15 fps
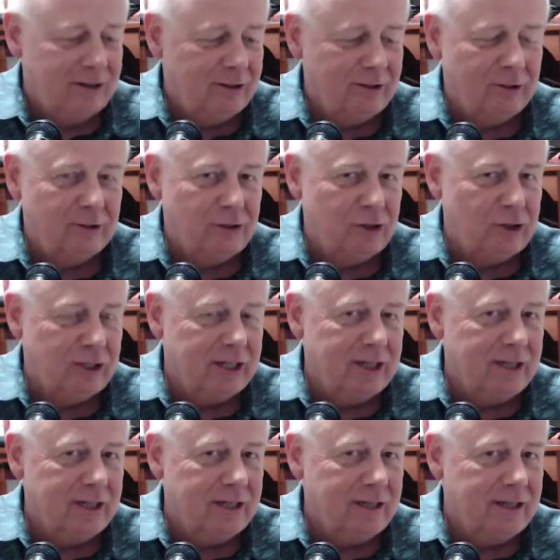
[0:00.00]
Your G,
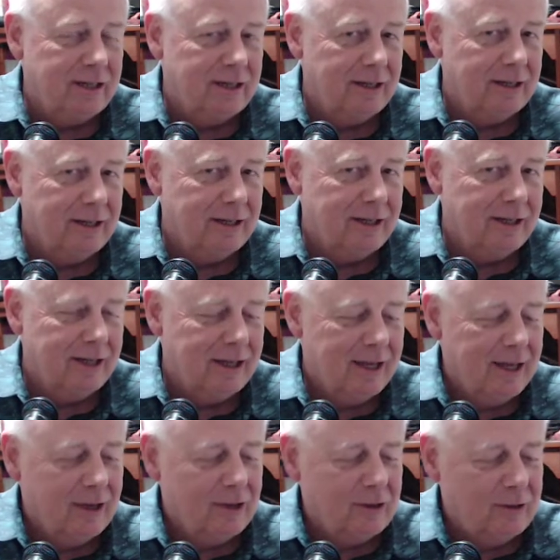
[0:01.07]

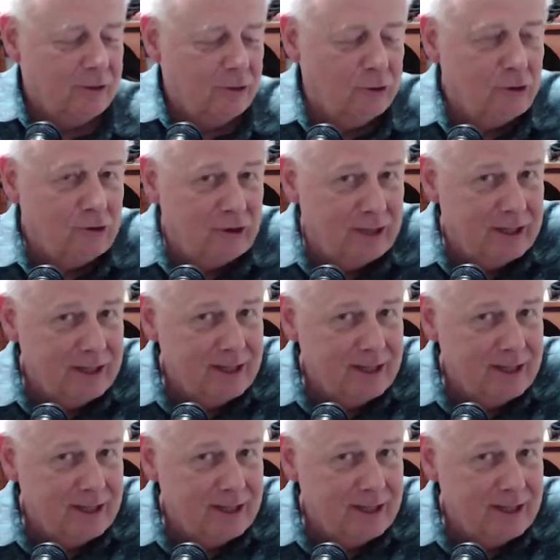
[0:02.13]
your C,